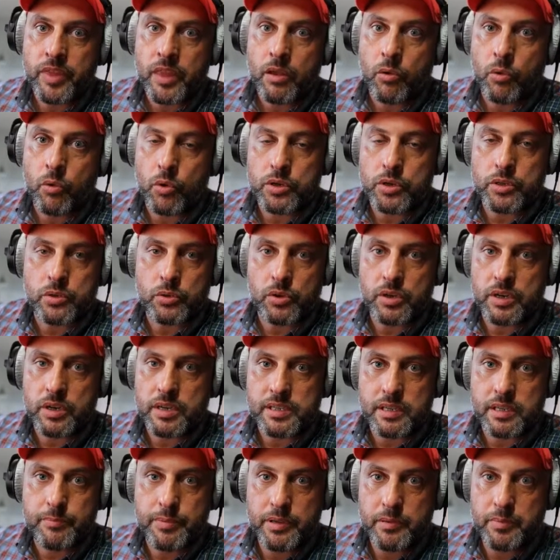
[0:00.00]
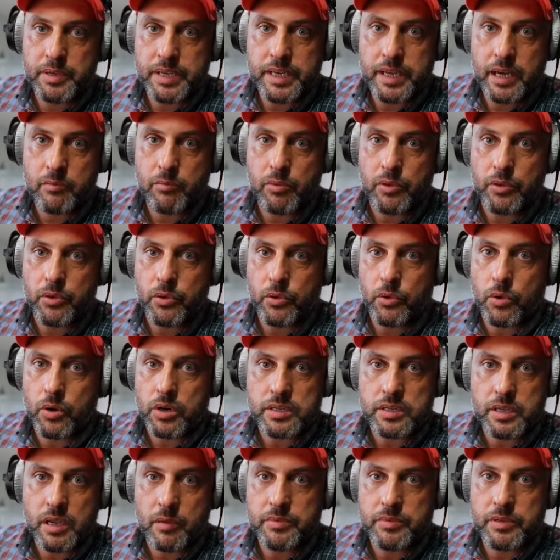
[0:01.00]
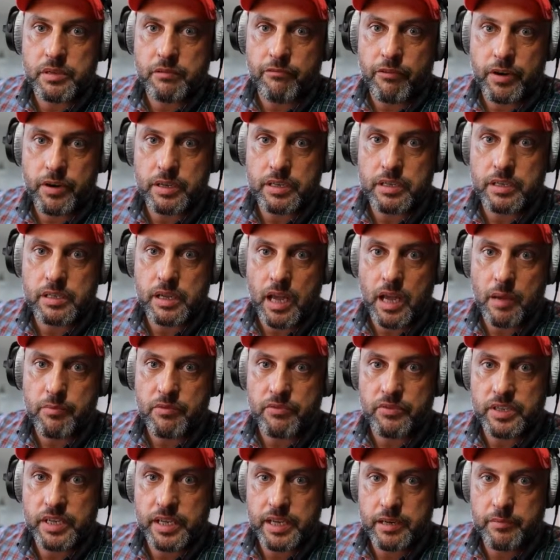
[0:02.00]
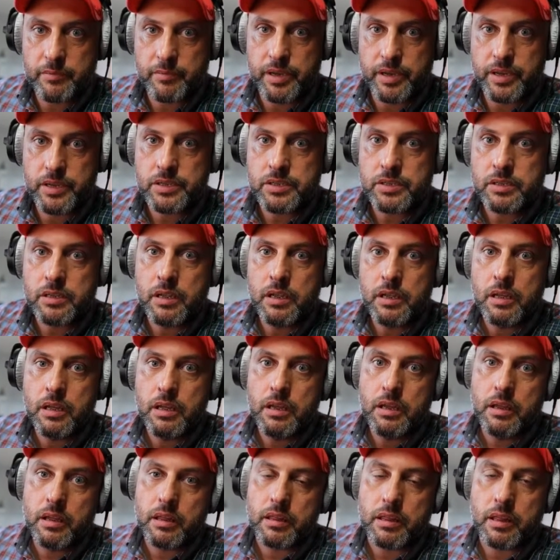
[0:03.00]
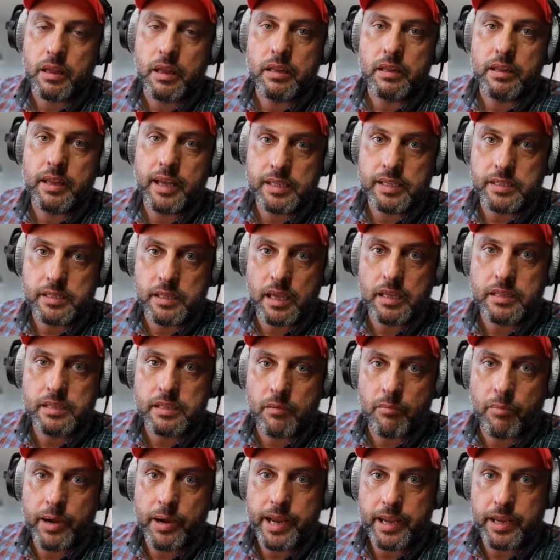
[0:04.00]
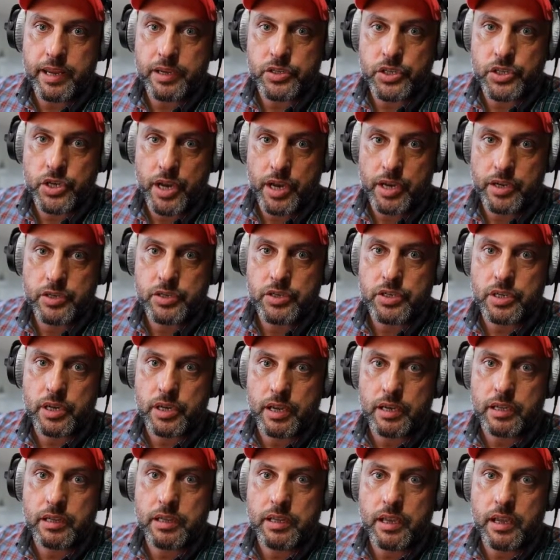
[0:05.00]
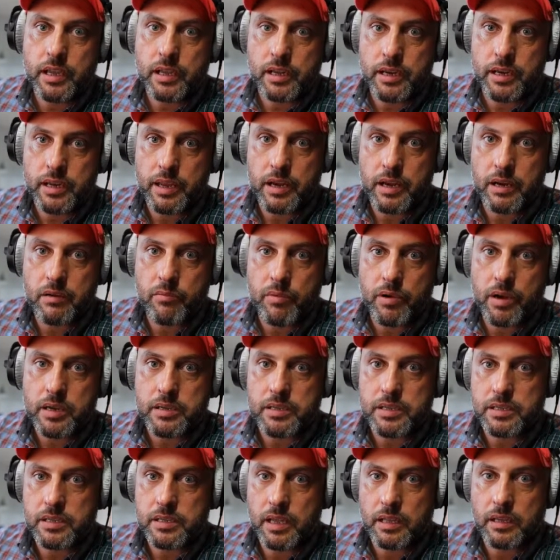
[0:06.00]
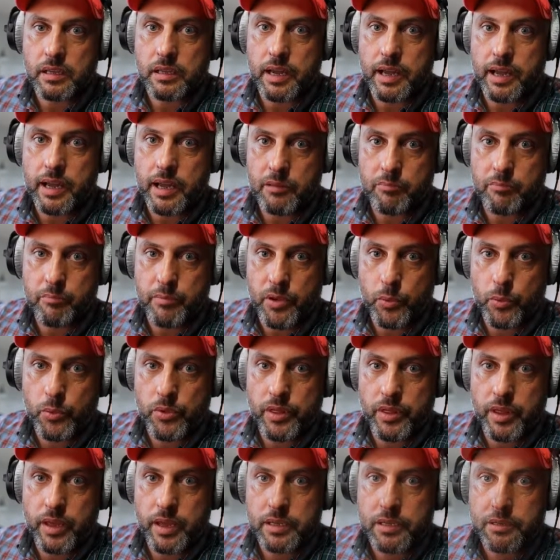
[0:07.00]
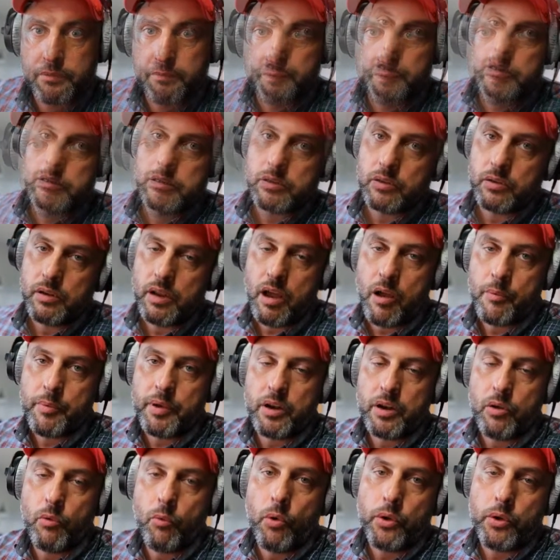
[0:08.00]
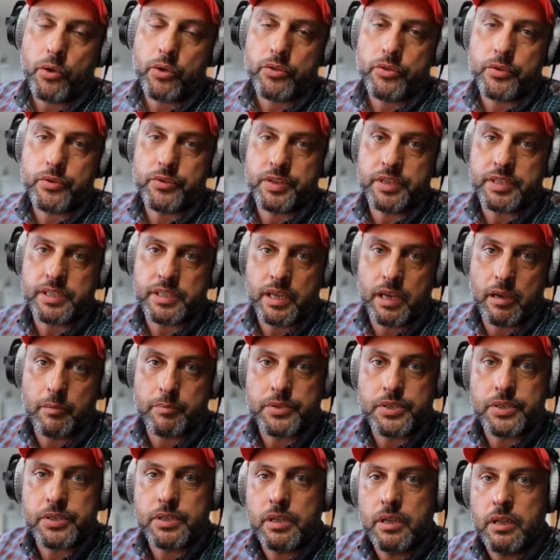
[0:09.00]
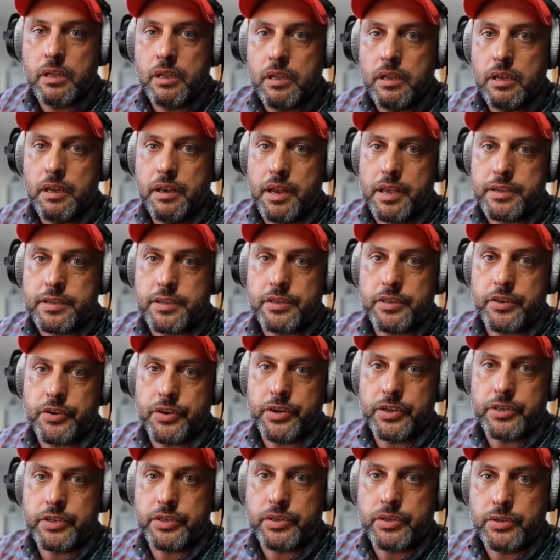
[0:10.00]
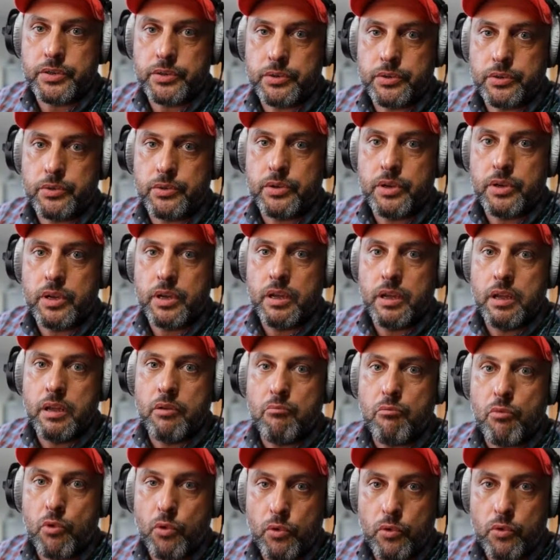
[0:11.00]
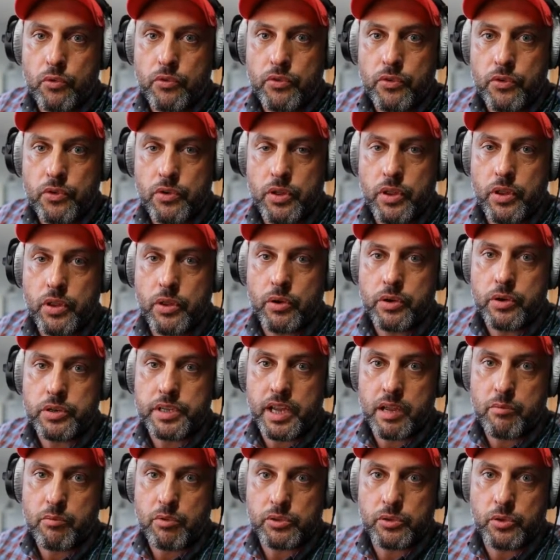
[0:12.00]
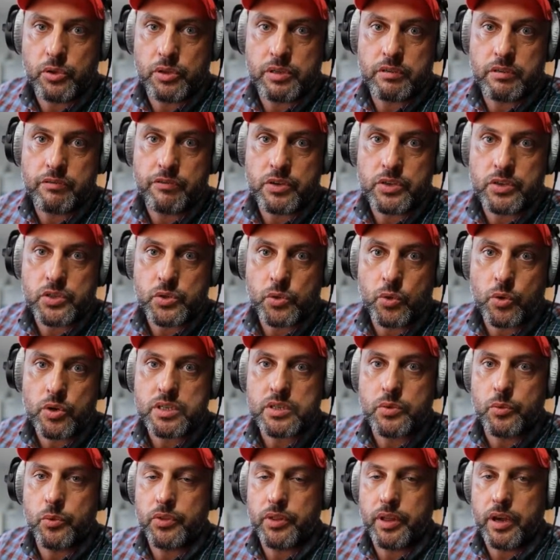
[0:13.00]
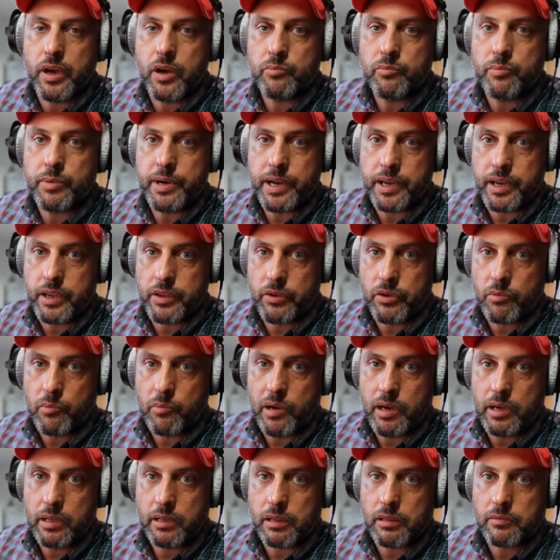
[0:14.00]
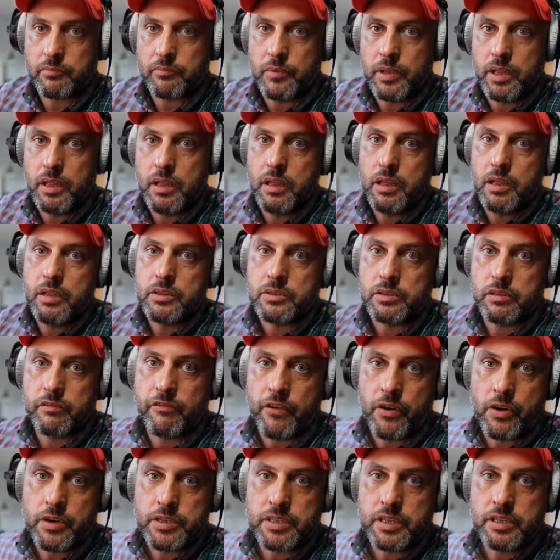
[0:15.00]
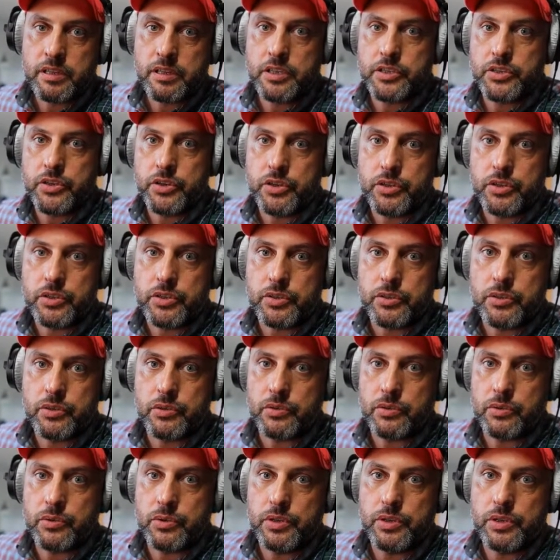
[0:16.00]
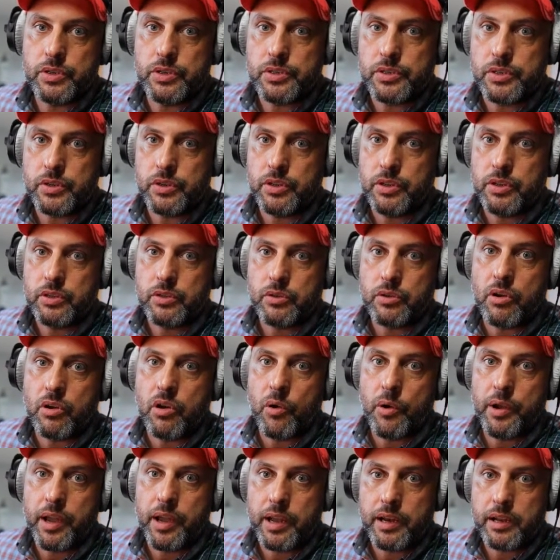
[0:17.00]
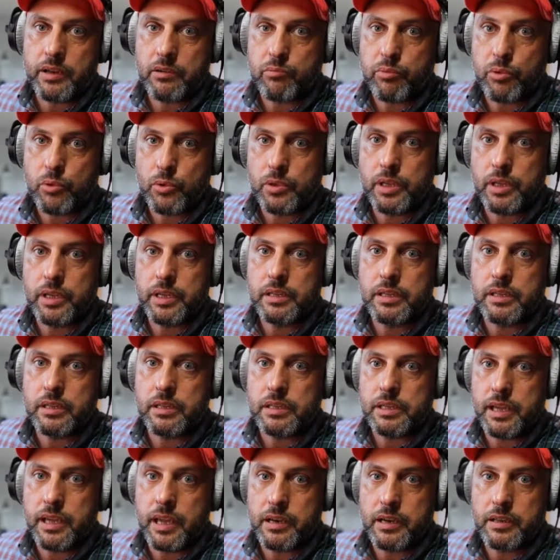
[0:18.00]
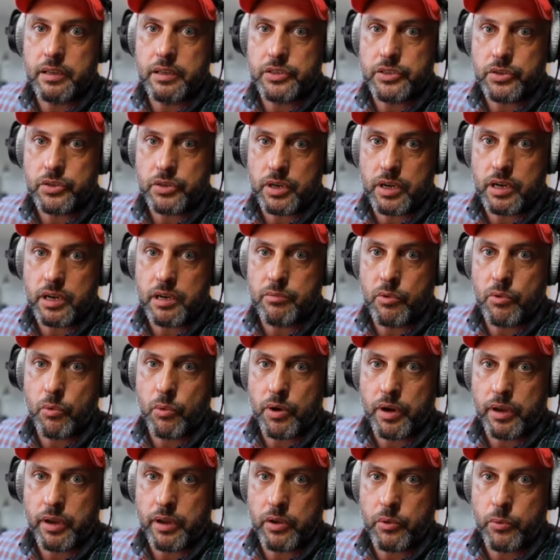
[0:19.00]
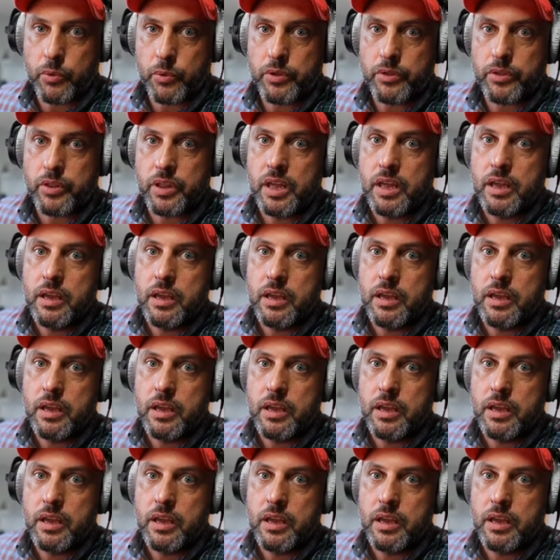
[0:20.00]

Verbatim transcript: or to an SAP BW or some different type of a database, then that's a breaking change, and clicking on a gearbox is not going to help me with that. So now I'm going to walk you through the steps necessary to move your table to a different source without breaking your model. So the first thing that you need to do is you need to go ahead and pull in the data that you're going to be working with.